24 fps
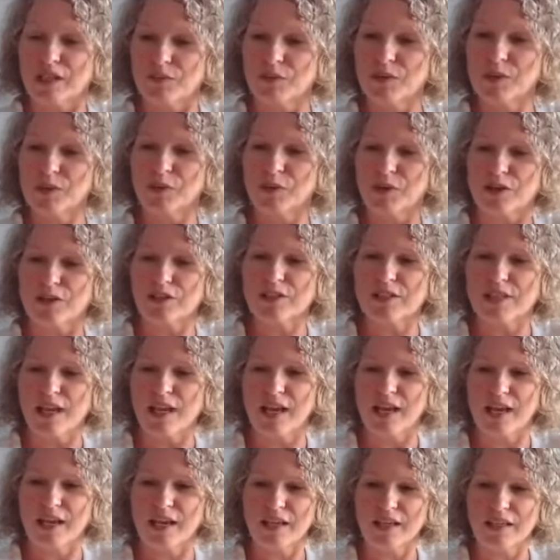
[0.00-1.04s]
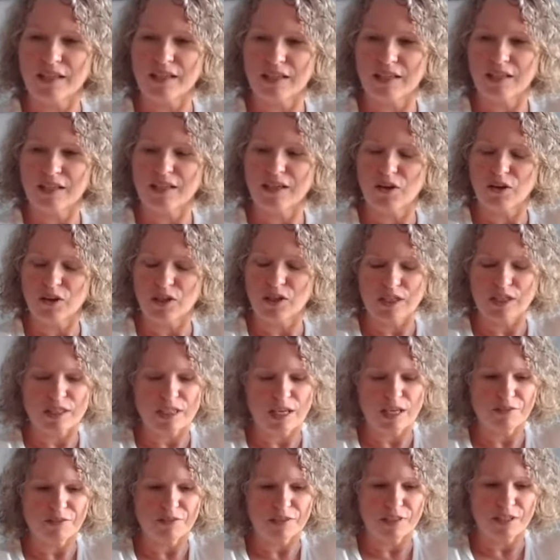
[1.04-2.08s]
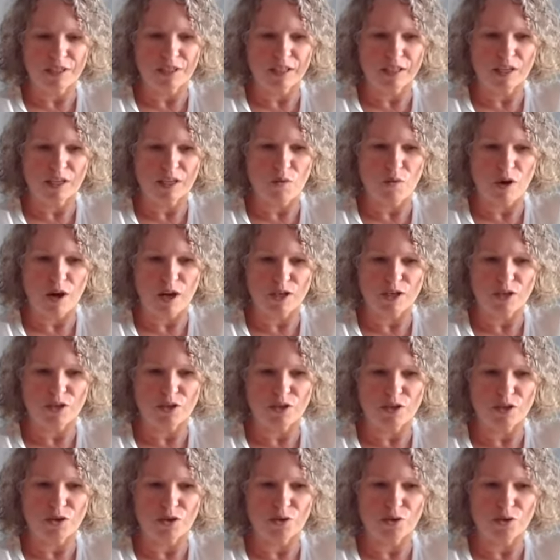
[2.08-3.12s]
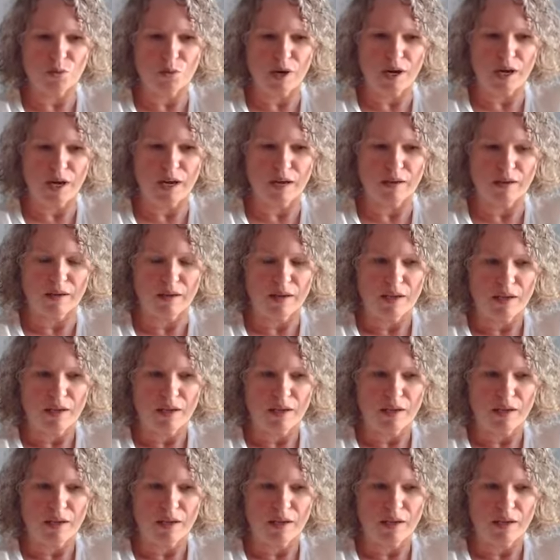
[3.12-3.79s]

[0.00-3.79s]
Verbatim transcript: with what you're saying. You know, you definitely want to, uh,